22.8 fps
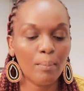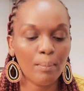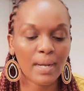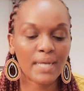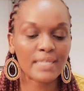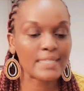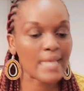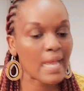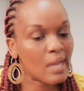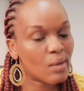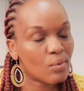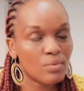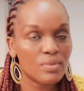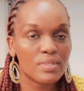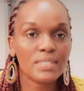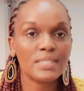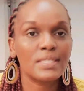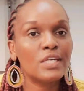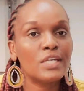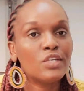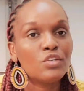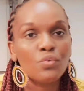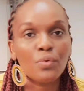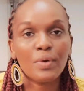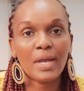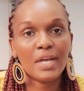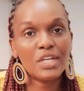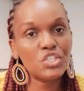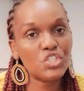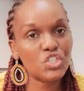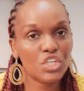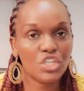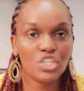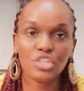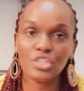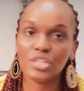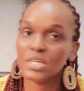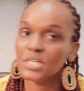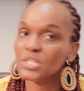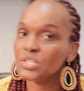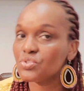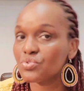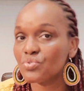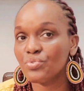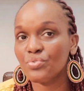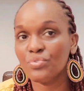But I will say you can change
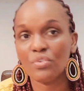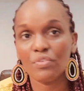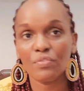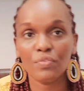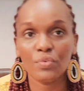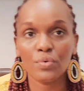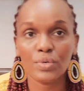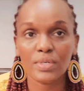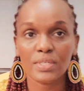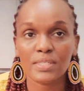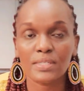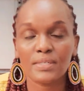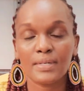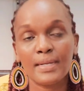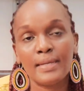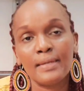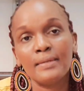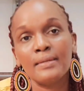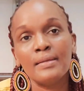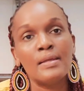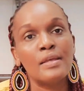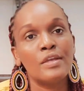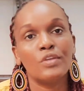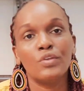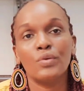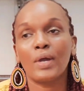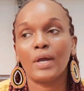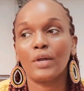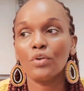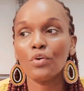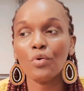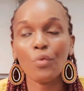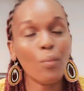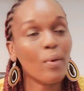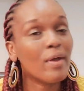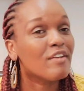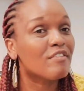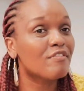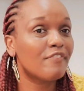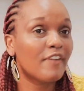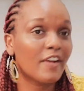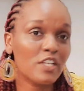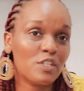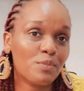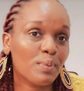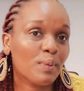things through your vote, right? You cannot go and
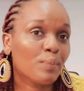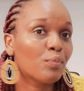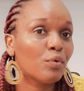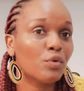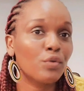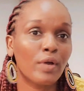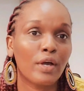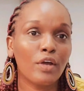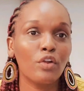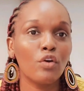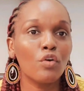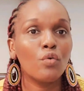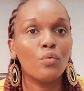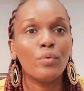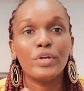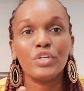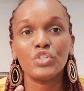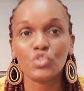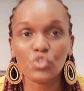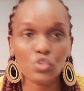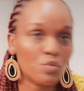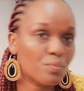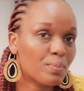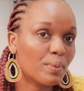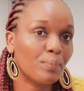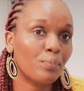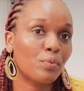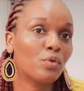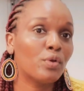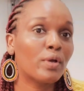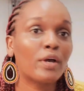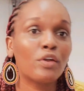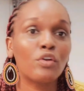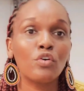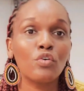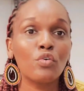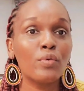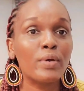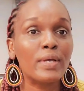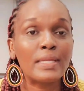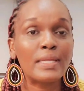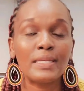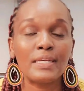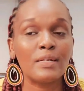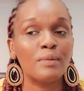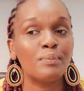fight people, you cannot go and shoot people, you cannot go
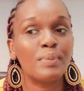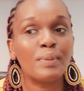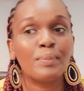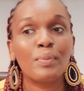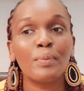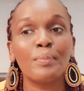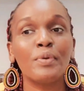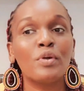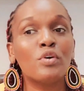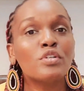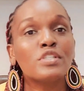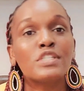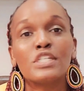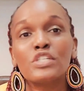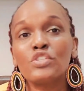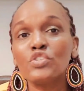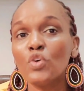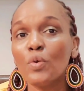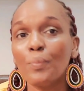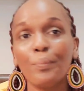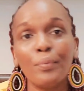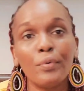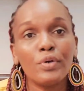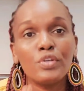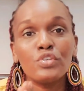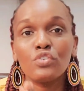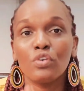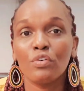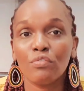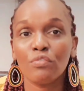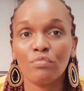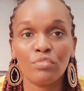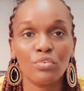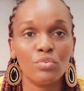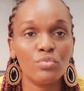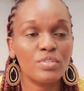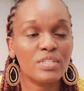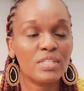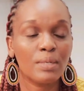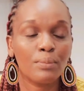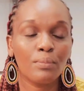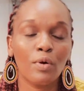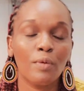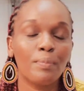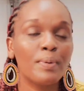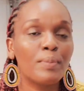and kill people, because there's no point of
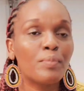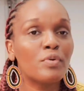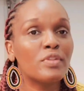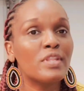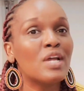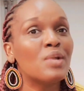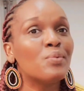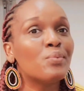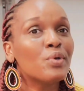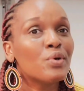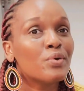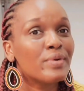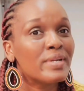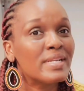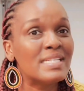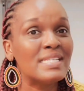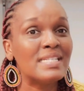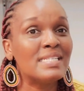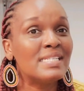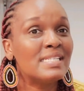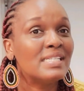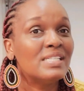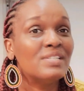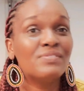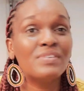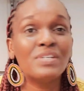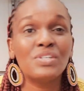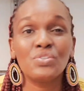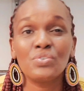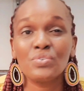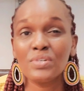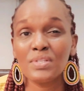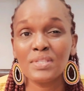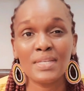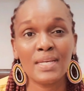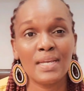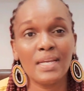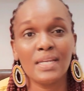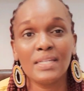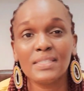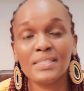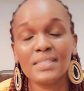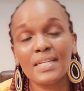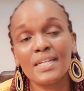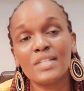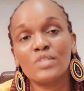losing more people than we already did even during the
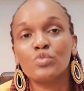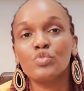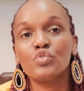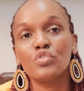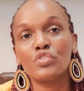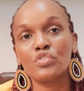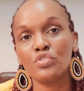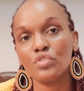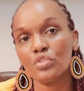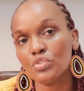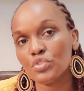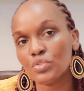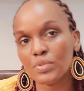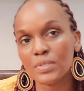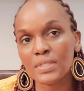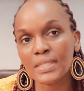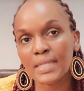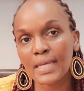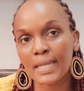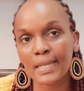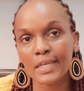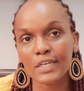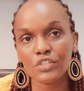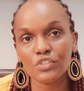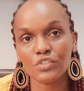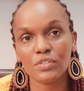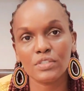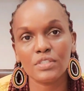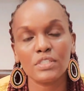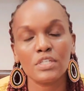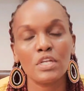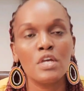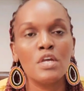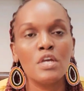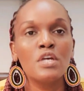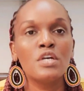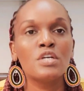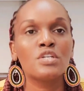NSAS, which was not during the elections.